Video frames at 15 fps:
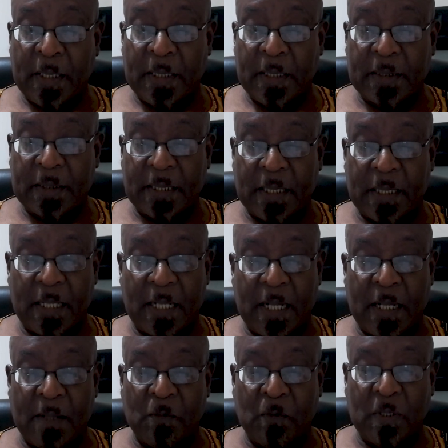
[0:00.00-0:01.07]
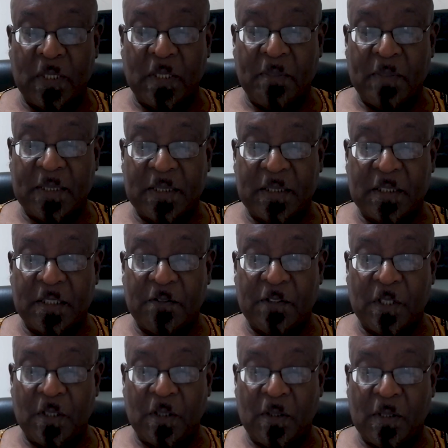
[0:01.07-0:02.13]
He said, 'I am only the messenger of
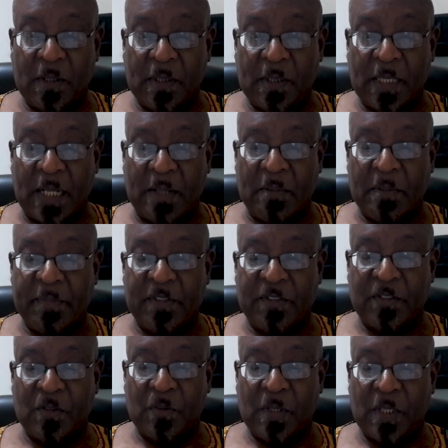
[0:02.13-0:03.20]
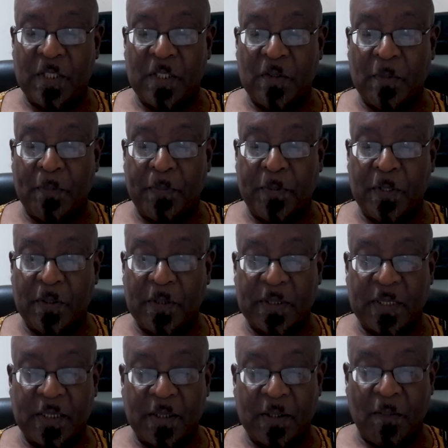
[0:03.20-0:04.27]
your Lord, that I may bestow on you a pure
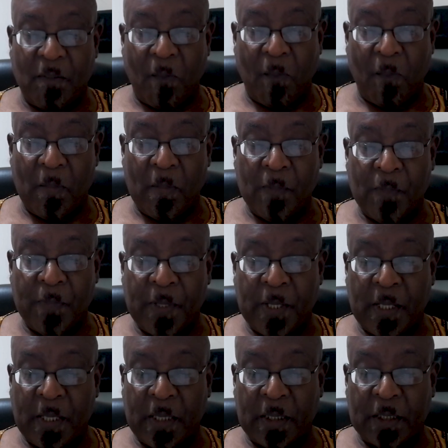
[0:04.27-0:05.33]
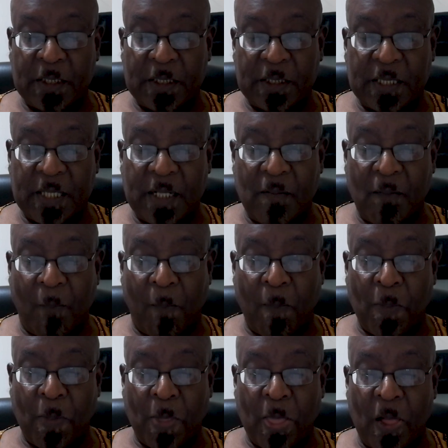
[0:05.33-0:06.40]
son.' She said,
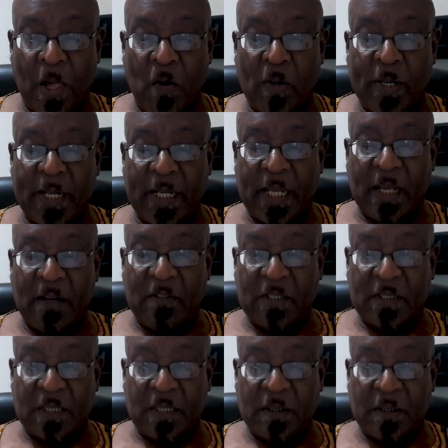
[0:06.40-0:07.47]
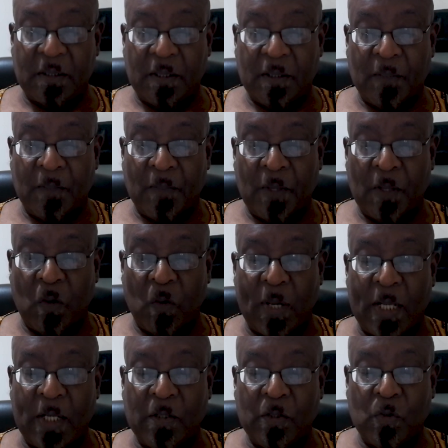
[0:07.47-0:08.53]
'How can I have a son,
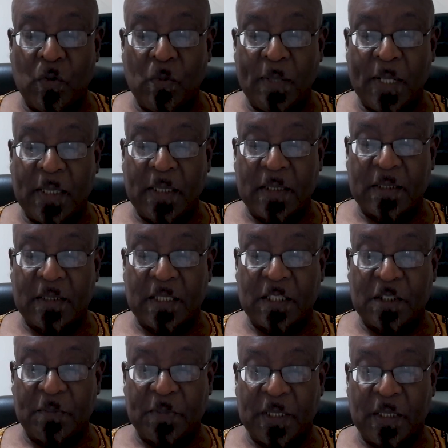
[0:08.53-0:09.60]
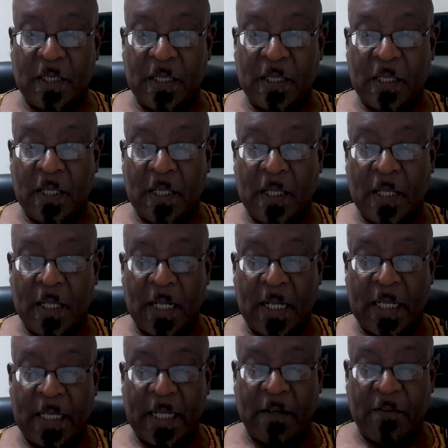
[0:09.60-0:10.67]
while no man has touched me,
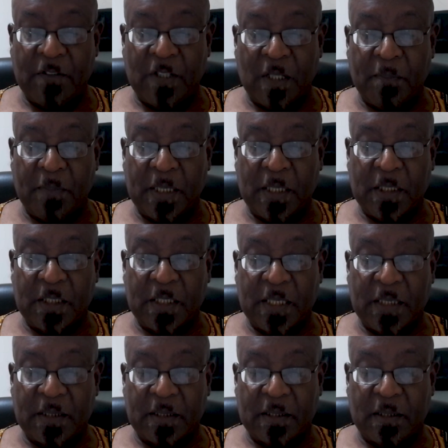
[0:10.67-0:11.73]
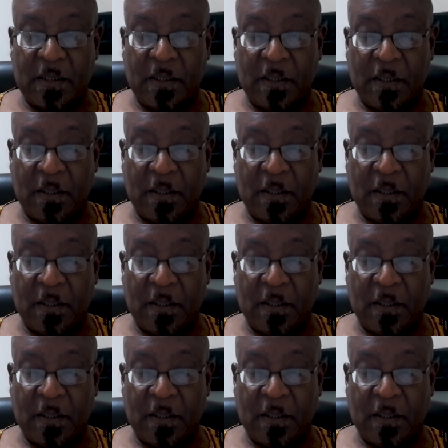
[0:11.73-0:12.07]
and I have not been unchaste?'